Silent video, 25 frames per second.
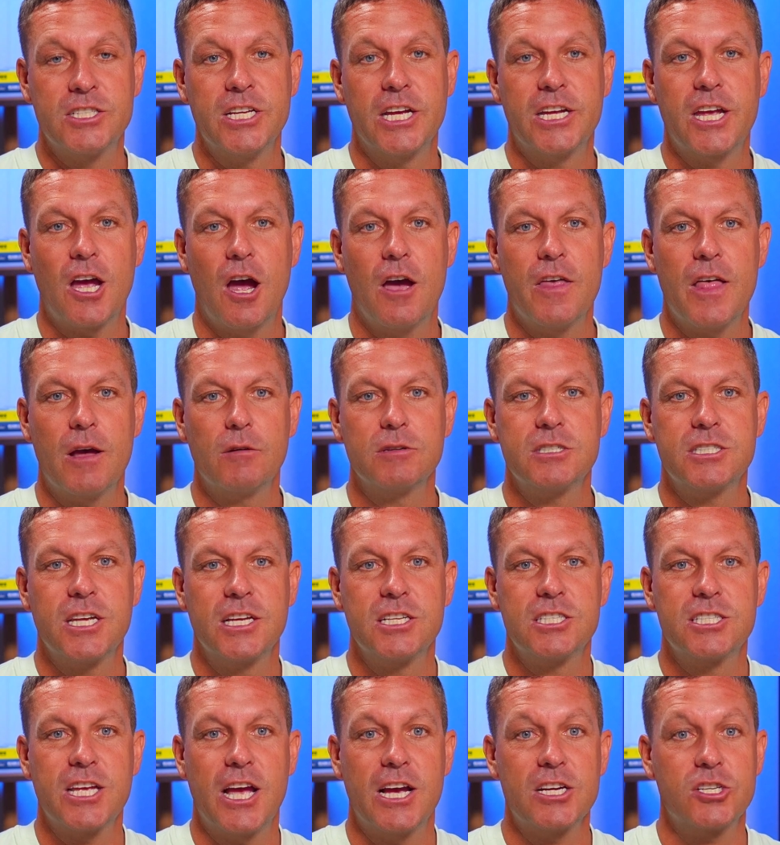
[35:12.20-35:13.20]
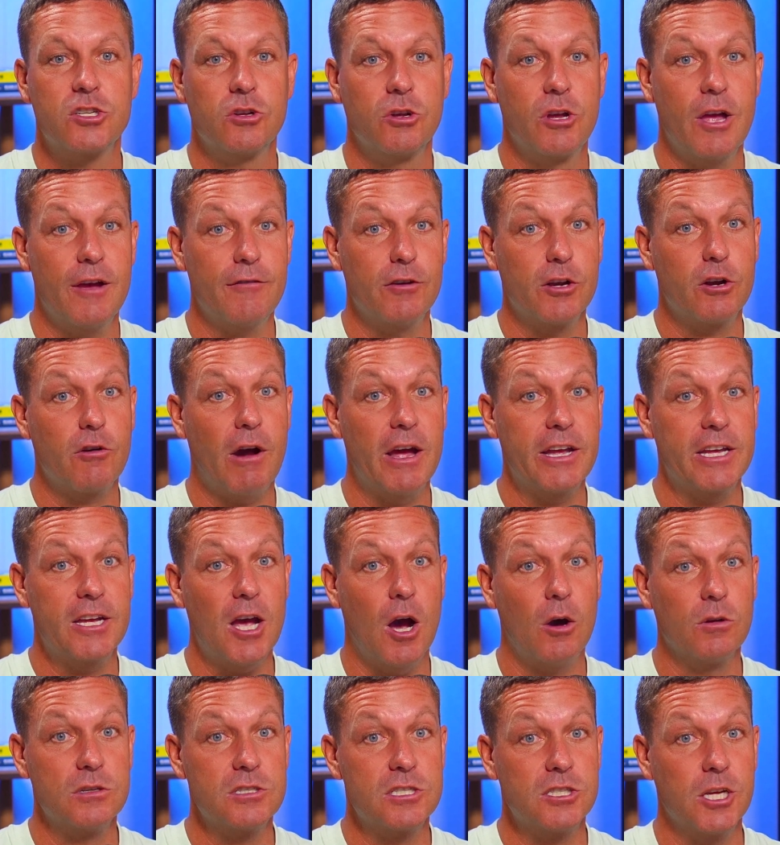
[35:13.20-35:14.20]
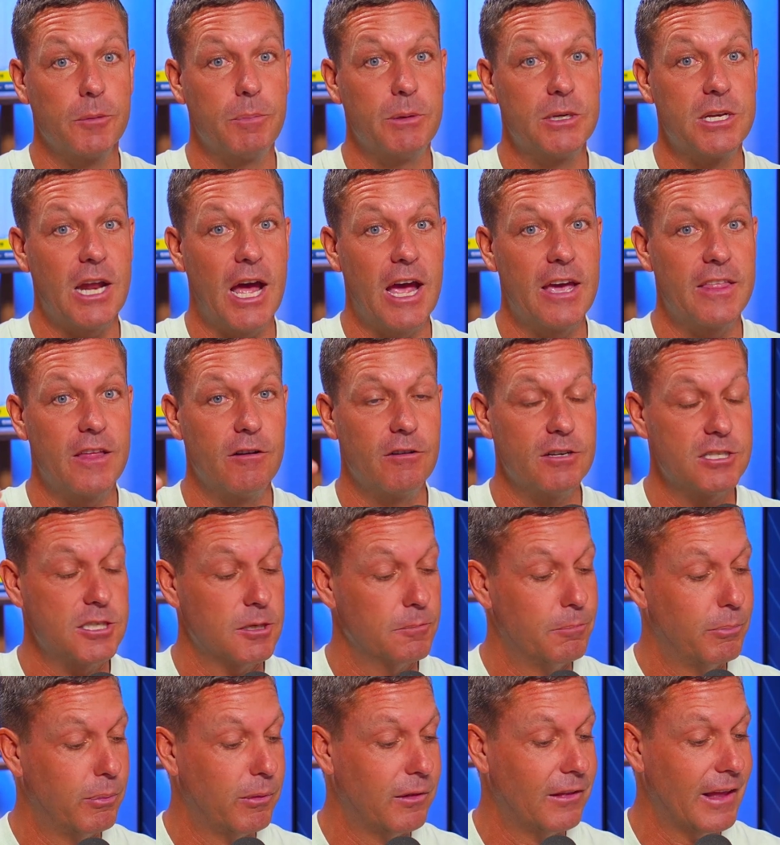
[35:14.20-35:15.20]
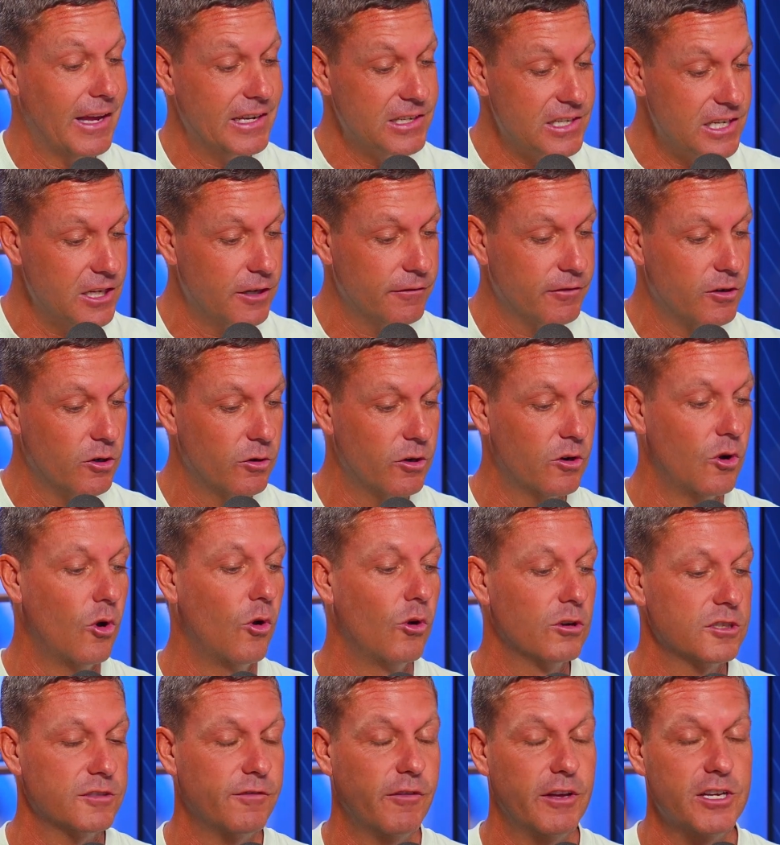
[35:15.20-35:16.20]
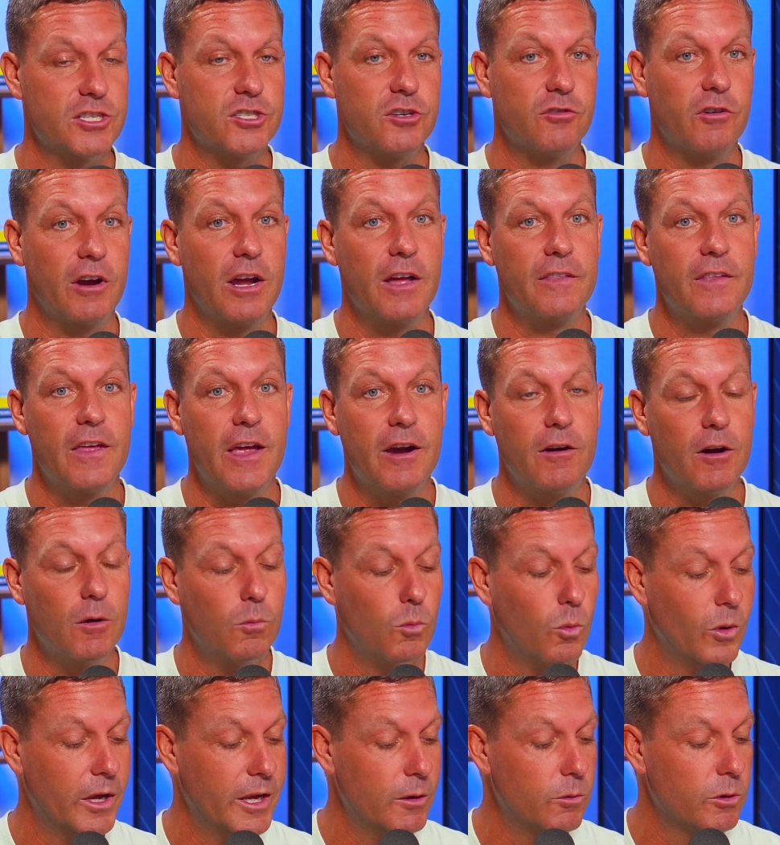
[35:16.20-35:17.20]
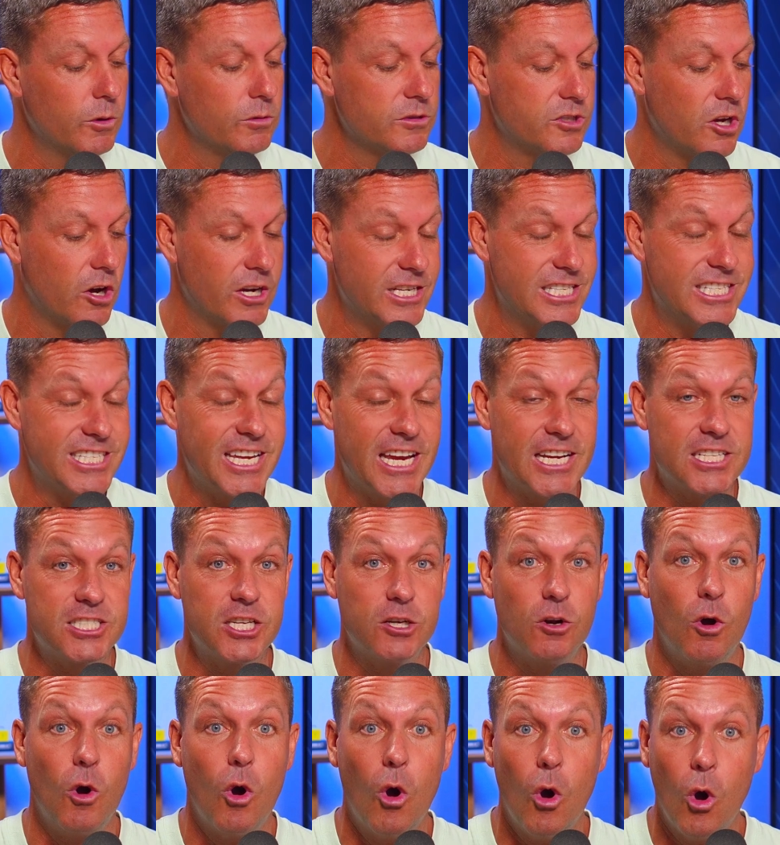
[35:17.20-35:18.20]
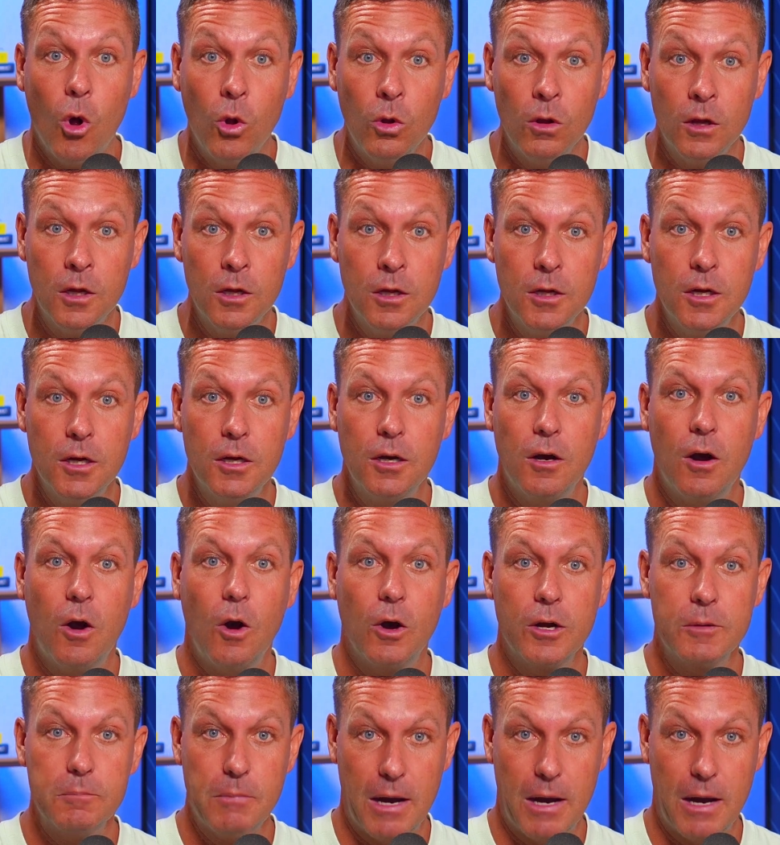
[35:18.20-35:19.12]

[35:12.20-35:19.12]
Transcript: Nico. That was sensational. You have a great Golden Slipper day. There is some plenty of good horse flesh around there, and we will dissect it all on